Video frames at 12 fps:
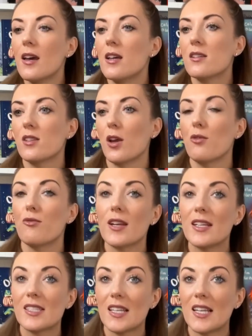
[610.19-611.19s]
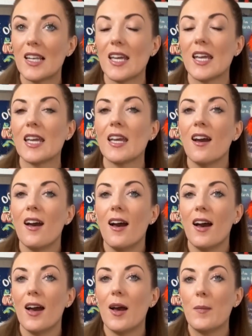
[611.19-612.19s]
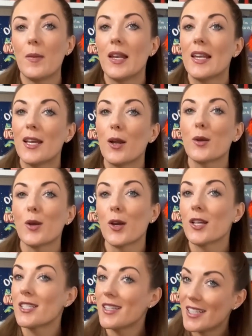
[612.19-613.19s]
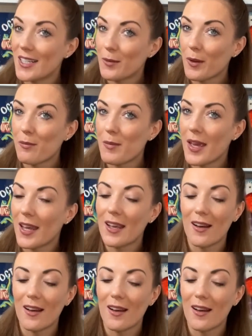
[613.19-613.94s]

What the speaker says: So recently, Leo cooked the dinner with me.